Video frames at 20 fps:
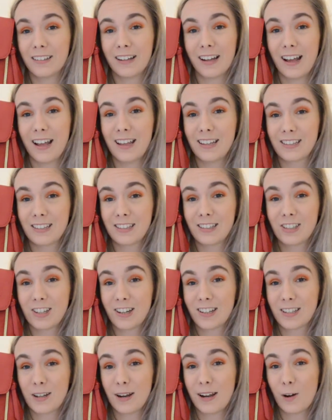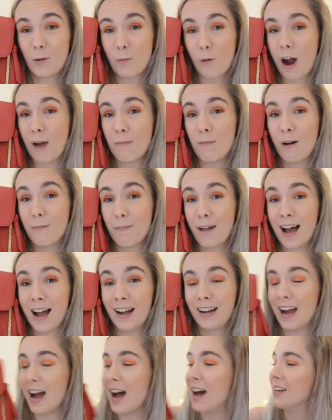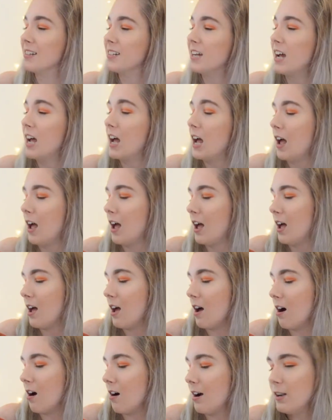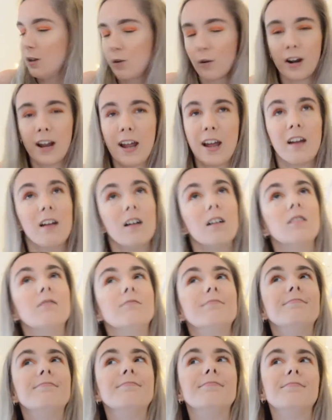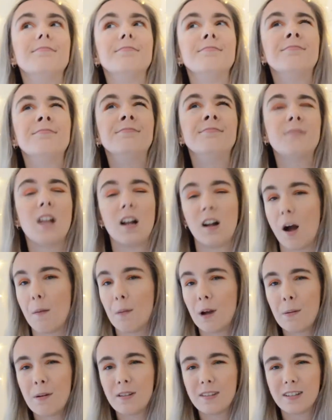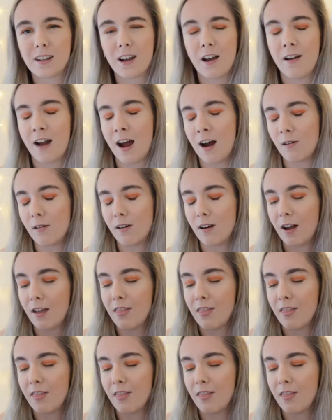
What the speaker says: it's just a little Primark bag, and I got it a couple of months ago now.